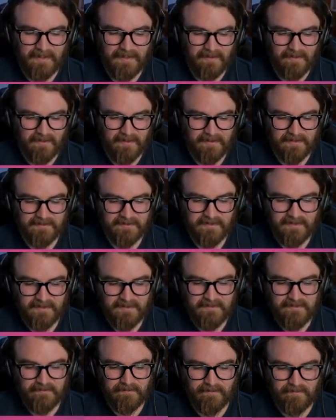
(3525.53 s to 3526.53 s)
I, like I said,
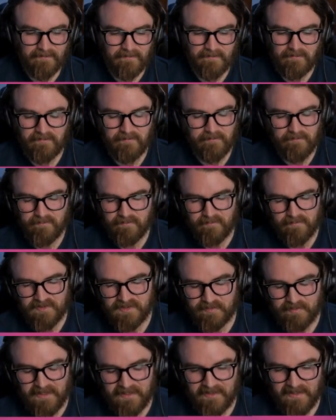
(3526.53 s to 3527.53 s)
I didn't
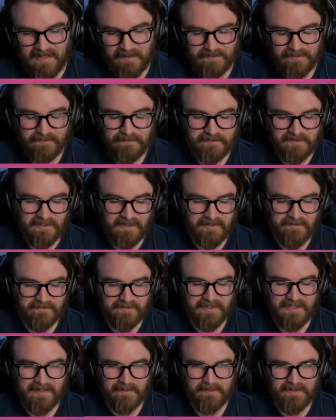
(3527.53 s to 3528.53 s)
spend an absolute ton
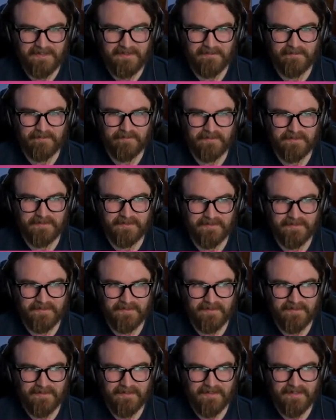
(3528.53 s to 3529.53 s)
of time in it, but
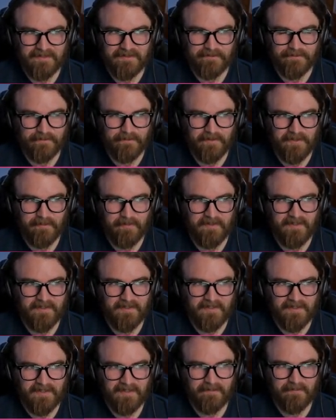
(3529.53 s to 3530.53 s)
it's a free to play
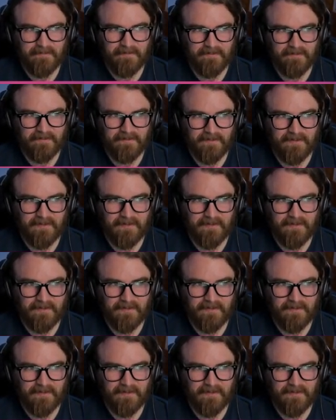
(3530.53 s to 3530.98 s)
game.